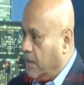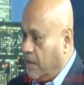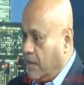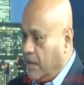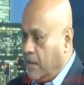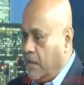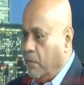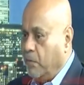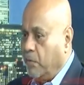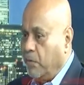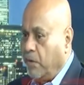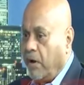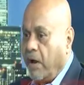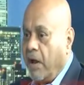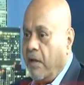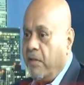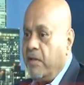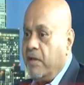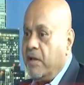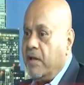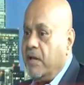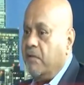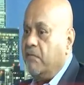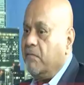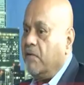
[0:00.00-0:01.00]
They would
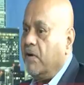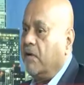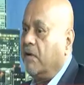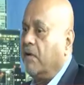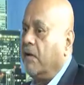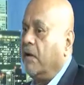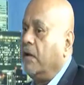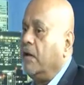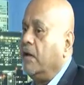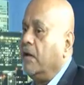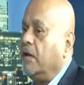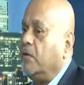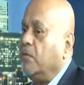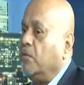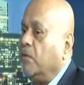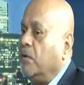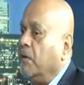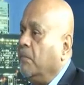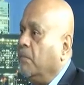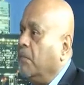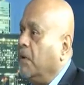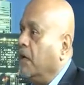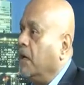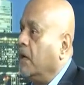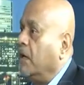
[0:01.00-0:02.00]
rather give a credit to an
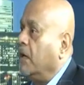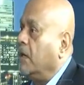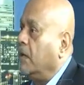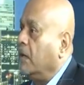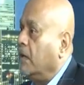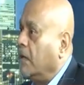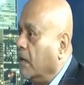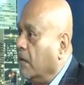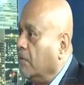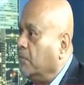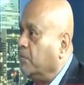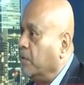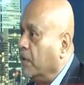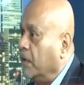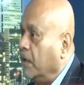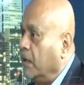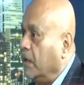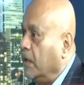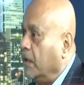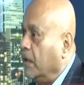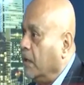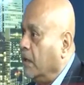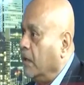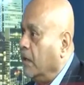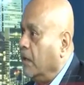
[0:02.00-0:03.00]
American company
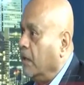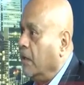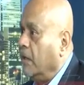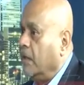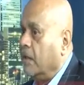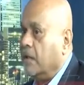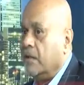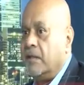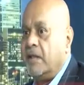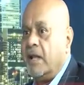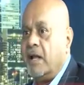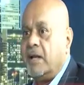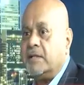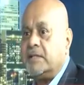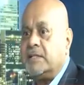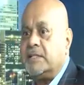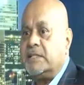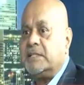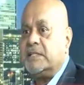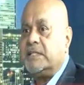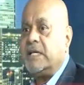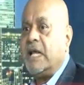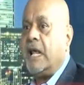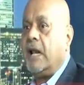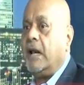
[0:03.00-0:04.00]
than
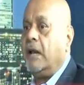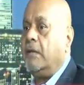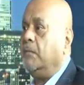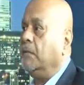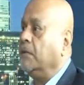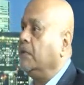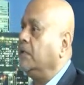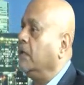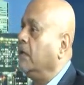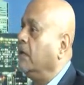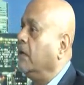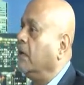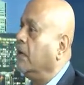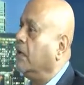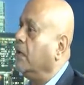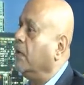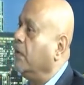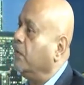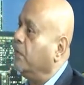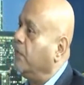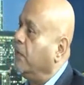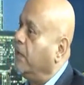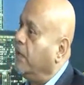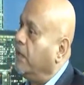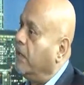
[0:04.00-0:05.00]
sell material
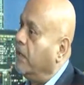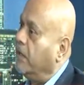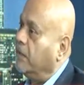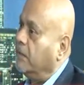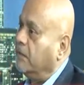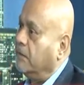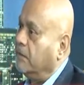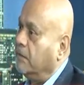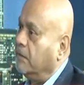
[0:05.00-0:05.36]
into India